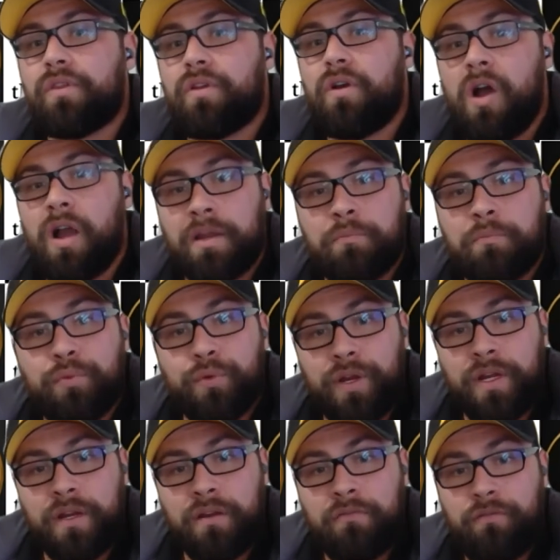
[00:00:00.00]
I can
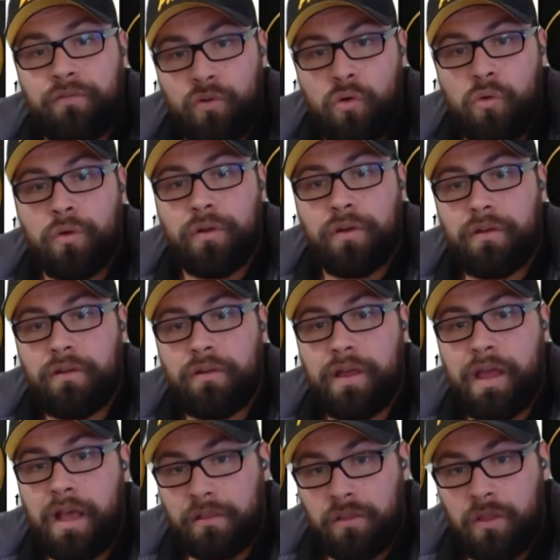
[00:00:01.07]
bring forward
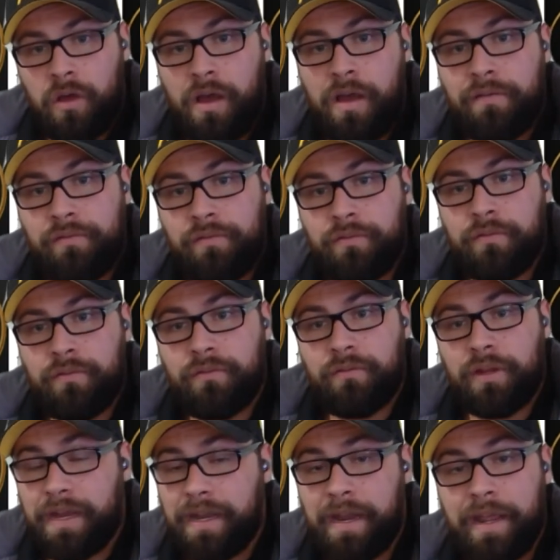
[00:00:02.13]
our life
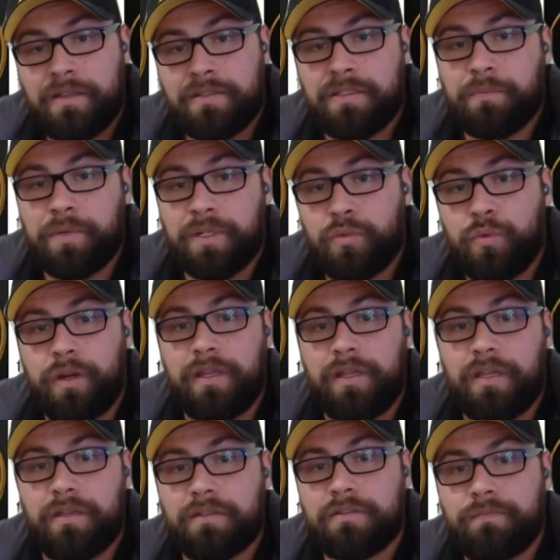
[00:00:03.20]
and enhance it by 20
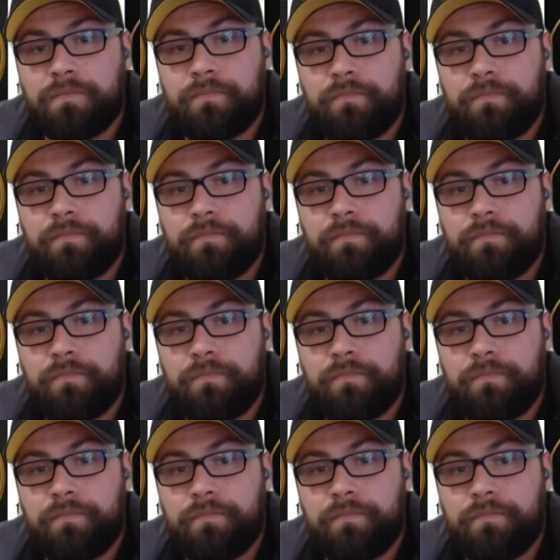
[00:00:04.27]
years.